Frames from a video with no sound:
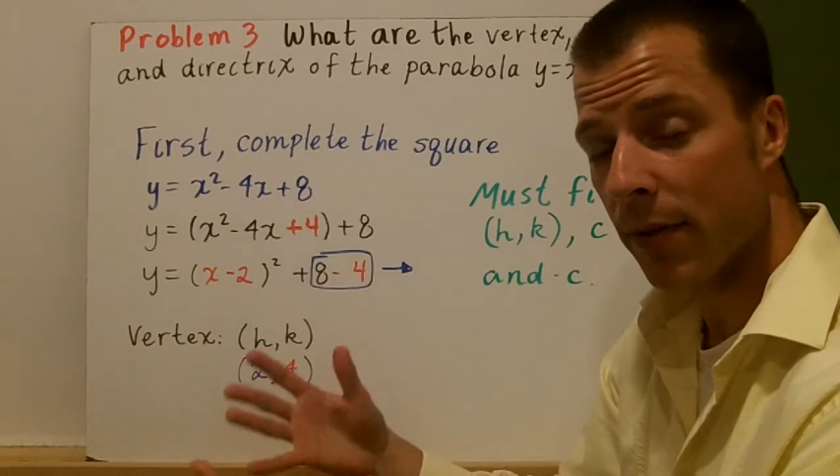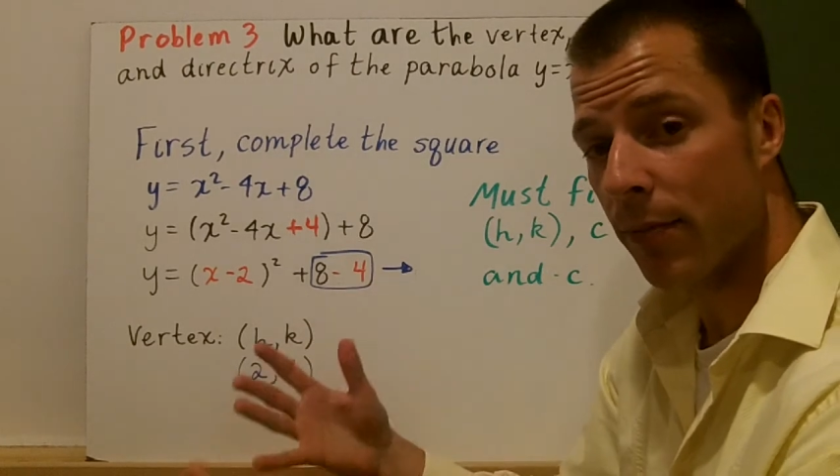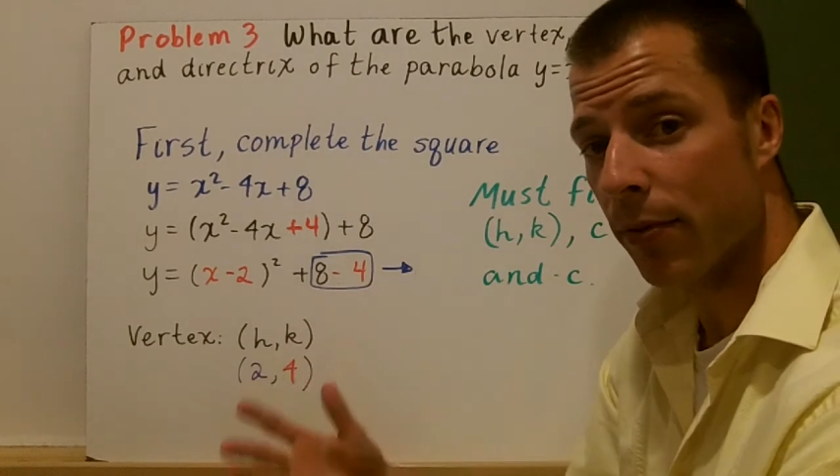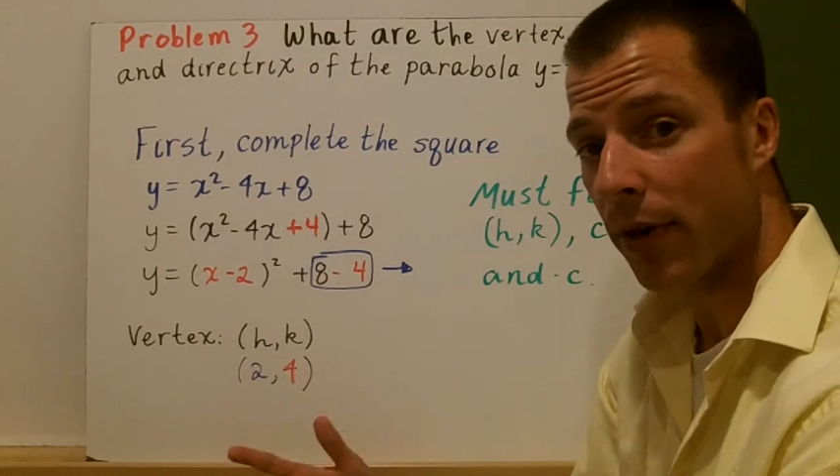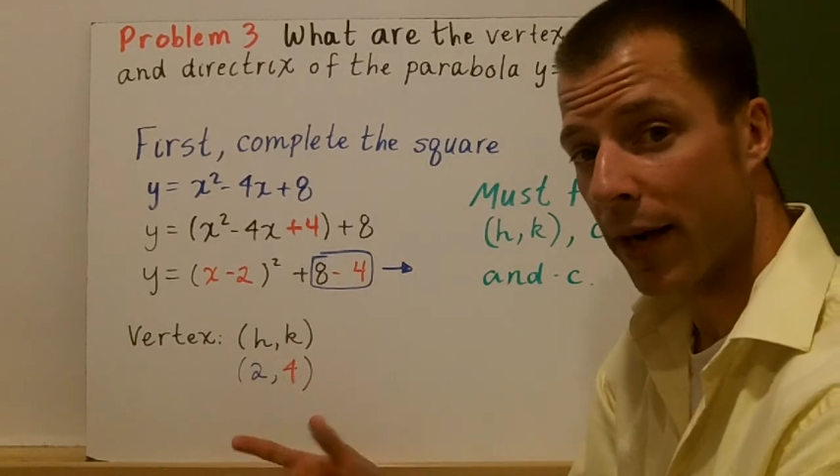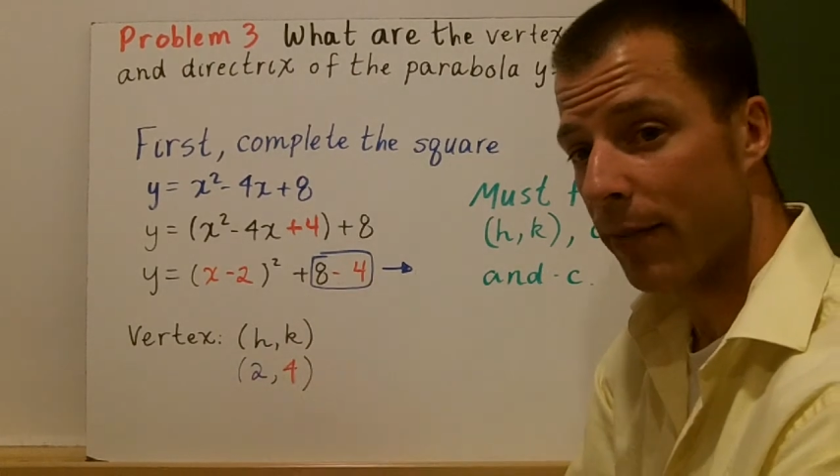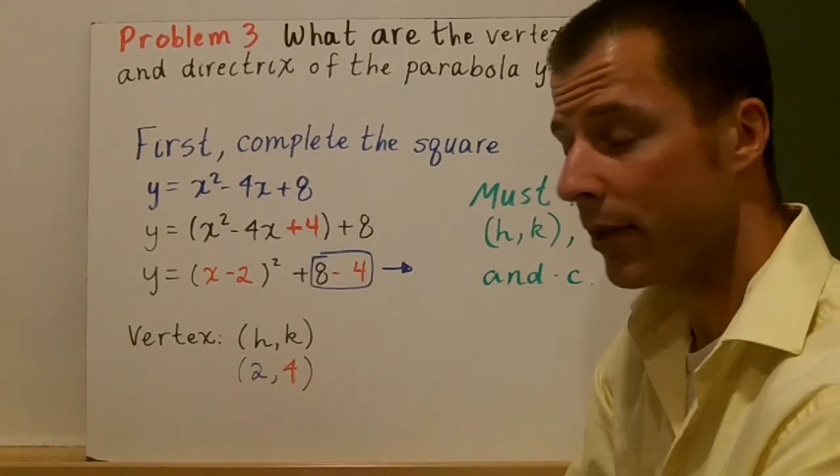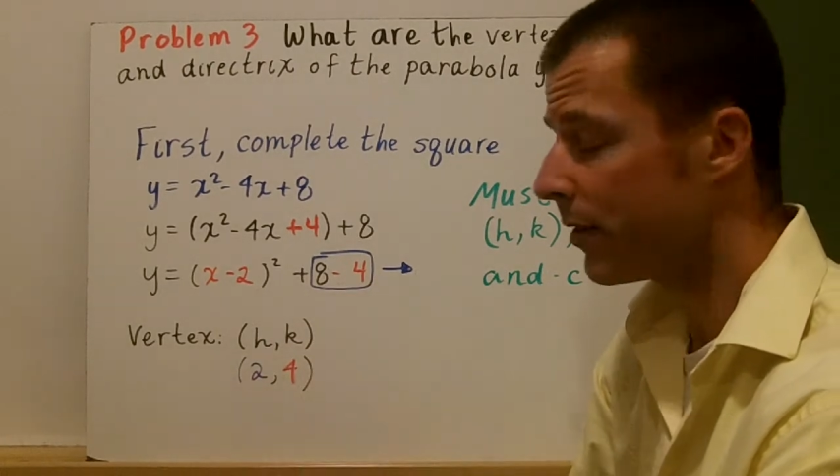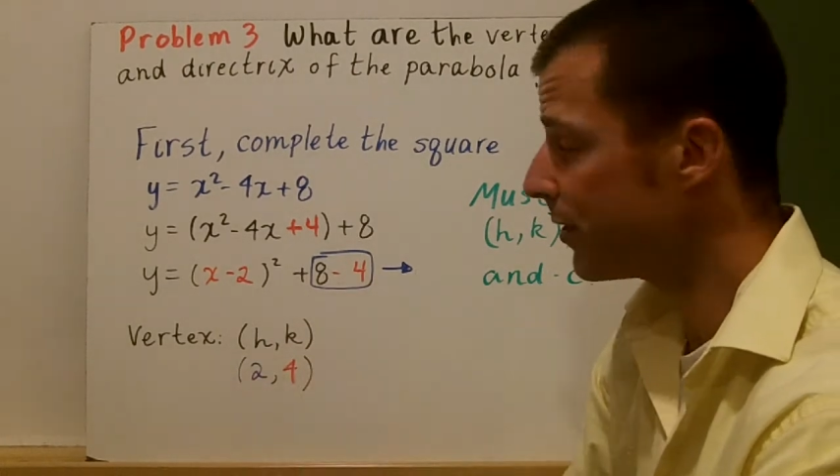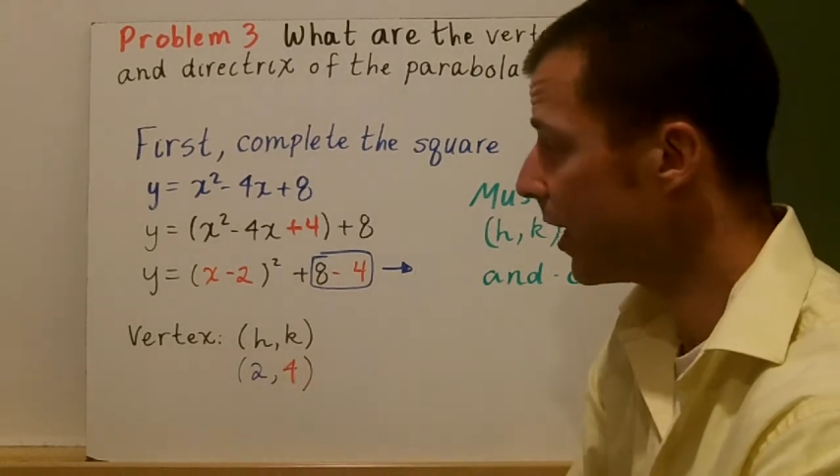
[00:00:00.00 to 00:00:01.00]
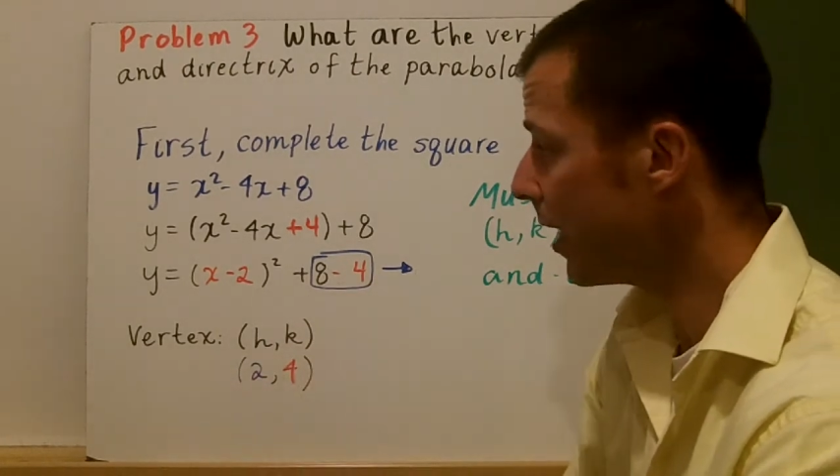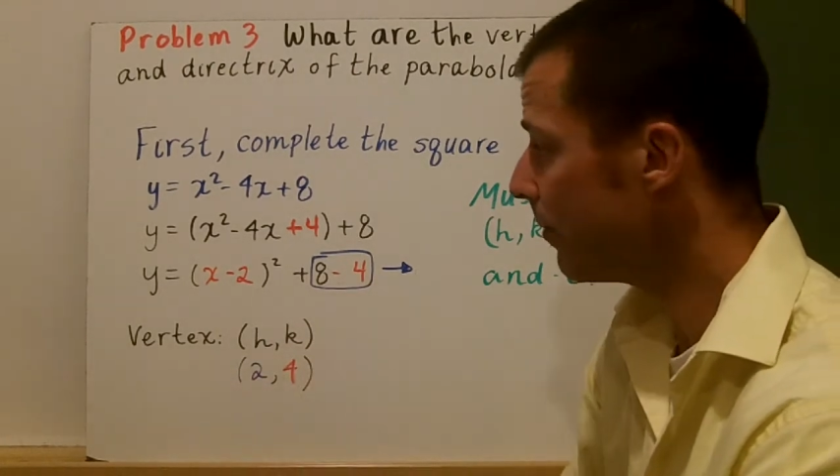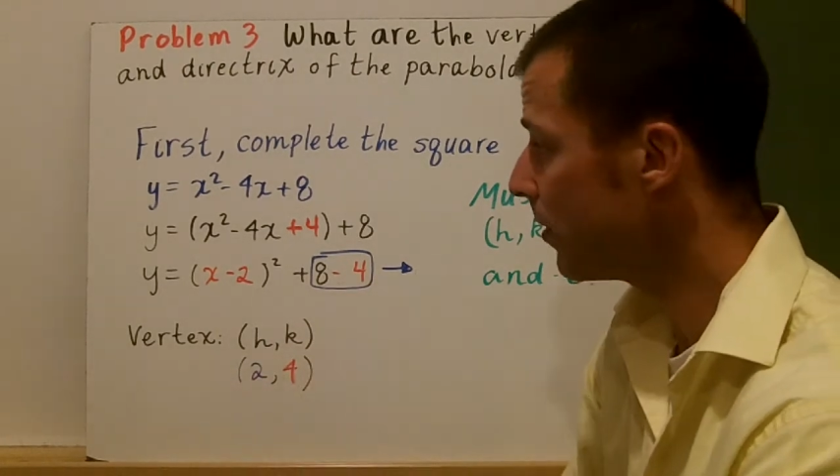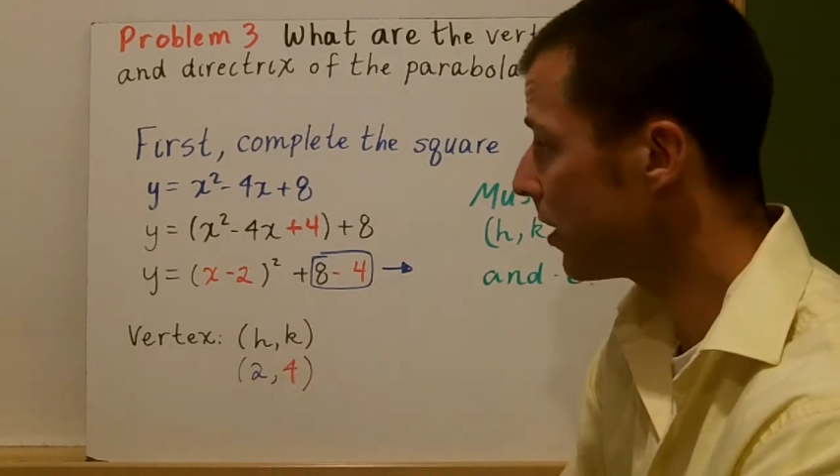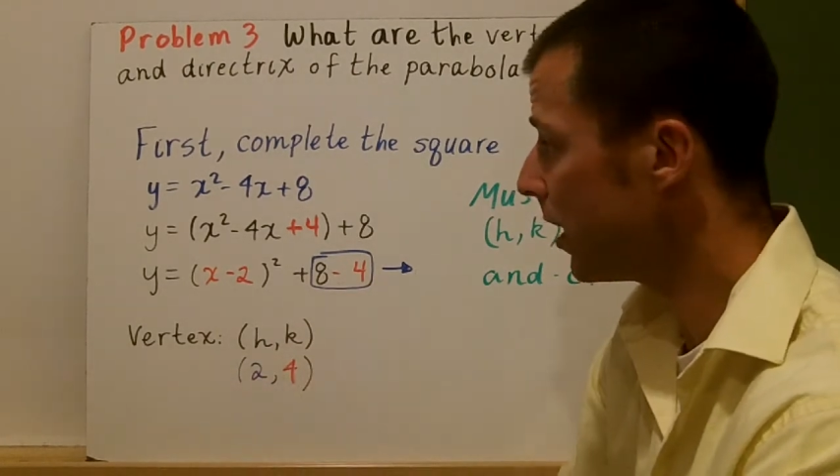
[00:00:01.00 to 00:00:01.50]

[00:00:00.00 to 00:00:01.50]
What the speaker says: the parabola the same,